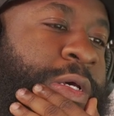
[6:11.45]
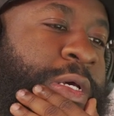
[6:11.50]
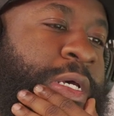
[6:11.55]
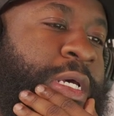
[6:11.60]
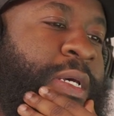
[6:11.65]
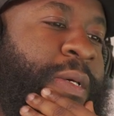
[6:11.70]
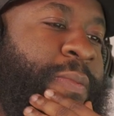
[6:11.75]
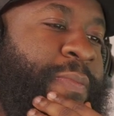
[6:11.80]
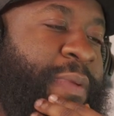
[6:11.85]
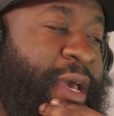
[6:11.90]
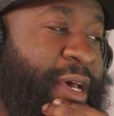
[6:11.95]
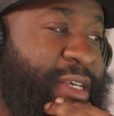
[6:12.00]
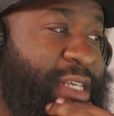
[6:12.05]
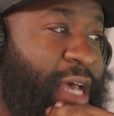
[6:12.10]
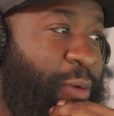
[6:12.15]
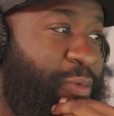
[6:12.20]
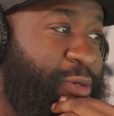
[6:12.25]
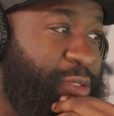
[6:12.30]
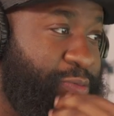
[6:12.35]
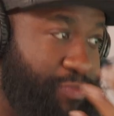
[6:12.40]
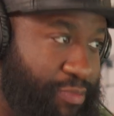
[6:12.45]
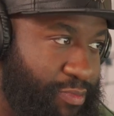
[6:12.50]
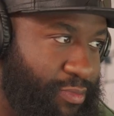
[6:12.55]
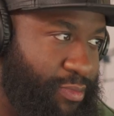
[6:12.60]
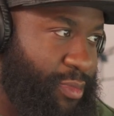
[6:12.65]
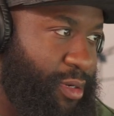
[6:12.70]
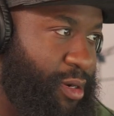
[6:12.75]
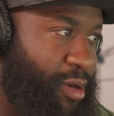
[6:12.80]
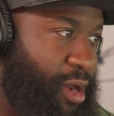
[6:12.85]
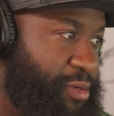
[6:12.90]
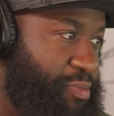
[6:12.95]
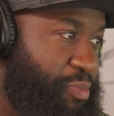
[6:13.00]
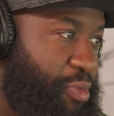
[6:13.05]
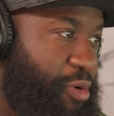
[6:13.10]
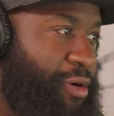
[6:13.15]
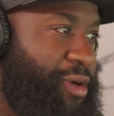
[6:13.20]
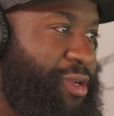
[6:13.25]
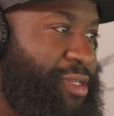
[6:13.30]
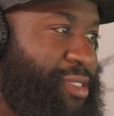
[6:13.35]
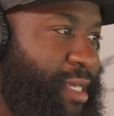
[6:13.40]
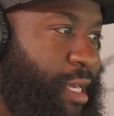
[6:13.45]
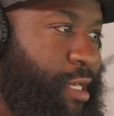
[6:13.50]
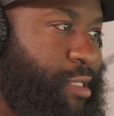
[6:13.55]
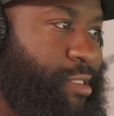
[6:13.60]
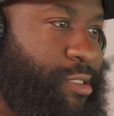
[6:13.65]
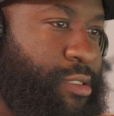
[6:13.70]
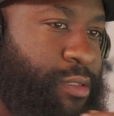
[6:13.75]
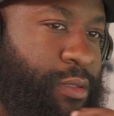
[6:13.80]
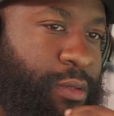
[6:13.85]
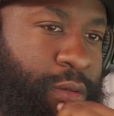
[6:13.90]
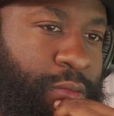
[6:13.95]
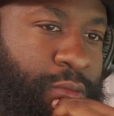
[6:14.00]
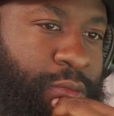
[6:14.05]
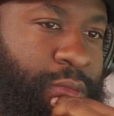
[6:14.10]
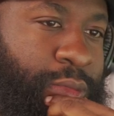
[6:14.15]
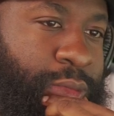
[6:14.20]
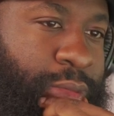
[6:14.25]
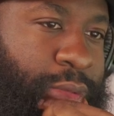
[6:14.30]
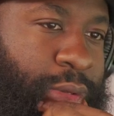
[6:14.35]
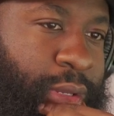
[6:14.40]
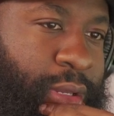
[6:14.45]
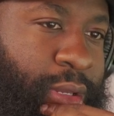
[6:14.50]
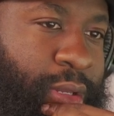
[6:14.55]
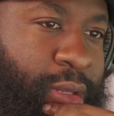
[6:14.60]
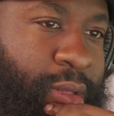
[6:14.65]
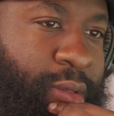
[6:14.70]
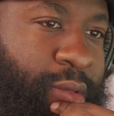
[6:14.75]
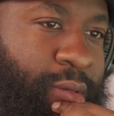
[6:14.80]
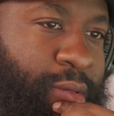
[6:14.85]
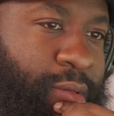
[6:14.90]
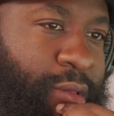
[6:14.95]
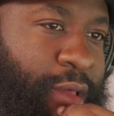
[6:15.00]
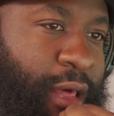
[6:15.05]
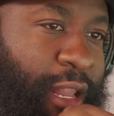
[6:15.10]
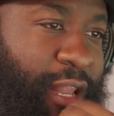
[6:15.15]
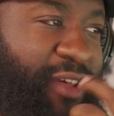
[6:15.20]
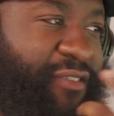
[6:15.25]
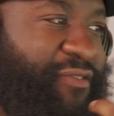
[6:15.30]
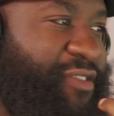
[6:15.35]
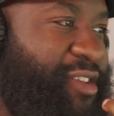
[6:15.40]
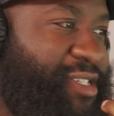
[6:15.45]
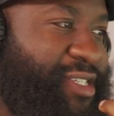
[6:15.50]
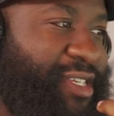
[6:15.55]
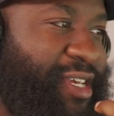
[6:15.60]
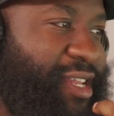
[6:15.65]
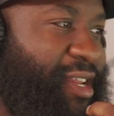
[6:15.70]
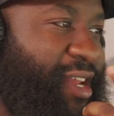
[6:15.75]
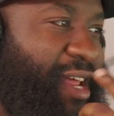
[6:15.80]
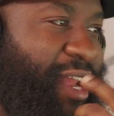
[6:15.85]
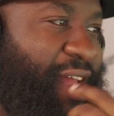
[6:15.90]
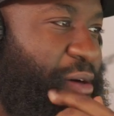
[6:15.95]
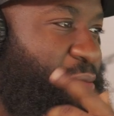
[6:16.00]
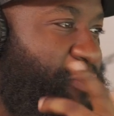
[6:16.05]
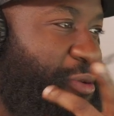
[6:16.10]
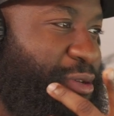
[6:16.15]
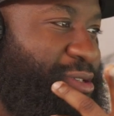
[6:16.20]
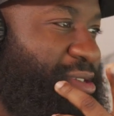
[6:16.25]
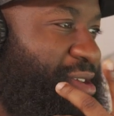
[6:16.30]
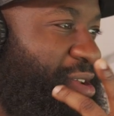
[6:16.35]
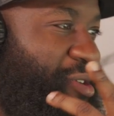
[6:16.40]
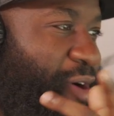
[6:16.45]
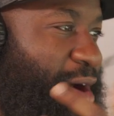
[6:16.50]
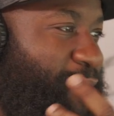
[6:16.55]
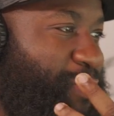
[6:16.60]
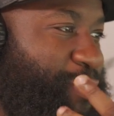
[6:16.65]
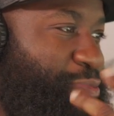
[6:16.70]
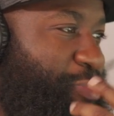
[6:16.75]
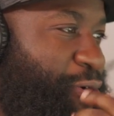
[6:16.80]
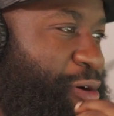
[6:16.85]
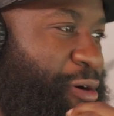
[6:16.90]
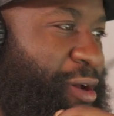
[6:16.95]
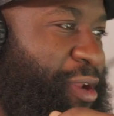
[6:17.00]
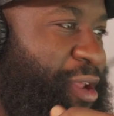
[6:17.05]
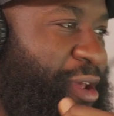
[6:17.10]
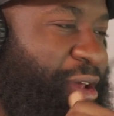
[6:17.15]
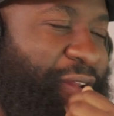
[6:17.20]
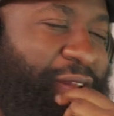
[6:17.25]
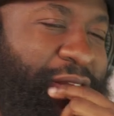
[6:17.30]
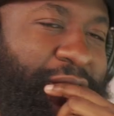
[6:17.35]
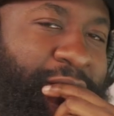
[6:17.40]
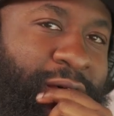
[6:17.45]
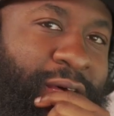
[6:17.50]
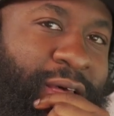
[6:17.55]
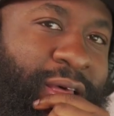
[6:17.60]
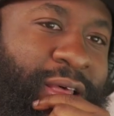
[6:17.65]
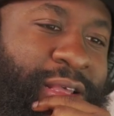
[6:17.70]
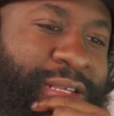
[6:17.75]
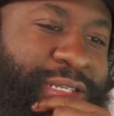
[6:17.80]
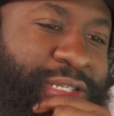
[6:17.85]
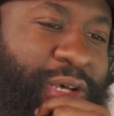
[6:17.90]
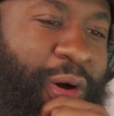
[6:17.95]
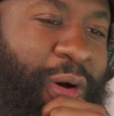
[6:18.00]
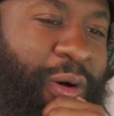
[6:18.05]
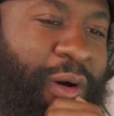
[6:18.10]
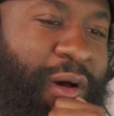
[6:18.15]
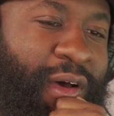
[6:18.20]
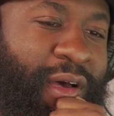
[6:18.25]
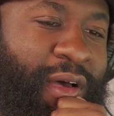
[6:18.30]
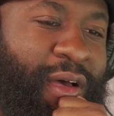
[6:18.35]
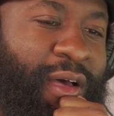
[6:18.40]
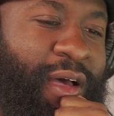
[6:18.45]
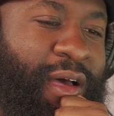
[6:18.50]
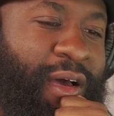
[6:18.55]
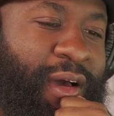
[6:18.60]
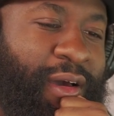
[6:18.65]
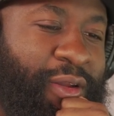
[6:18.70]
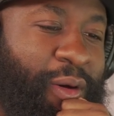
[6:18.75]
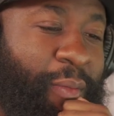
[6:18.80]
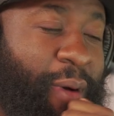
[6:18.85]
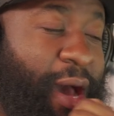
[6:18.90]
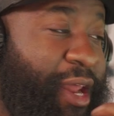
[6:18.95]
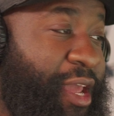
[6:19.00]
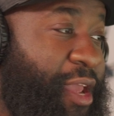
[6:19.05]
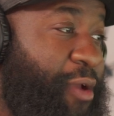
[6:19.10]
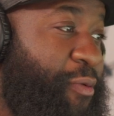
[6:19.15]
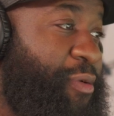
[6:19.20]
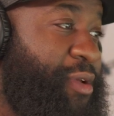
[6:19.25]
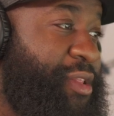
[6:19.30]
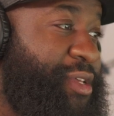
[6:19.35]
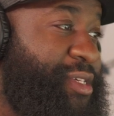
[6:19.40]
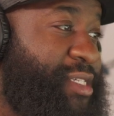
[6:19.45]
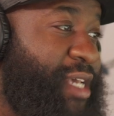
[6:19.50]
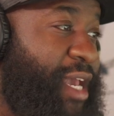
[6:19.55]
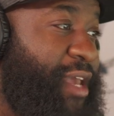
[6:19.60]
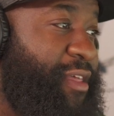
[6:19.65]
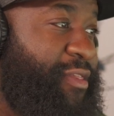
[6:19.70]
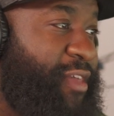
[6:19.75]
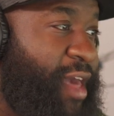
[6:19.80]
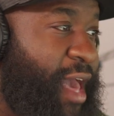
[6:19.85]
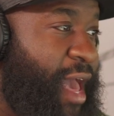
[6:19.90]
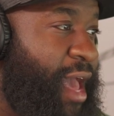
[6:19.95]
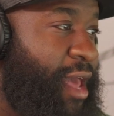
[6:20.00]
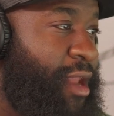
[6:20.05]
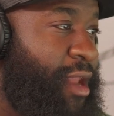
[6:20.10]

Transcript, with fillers: because I was you know, I was born in Texas. I live in a city that I was, you know, I was born in. So nobody can really say that.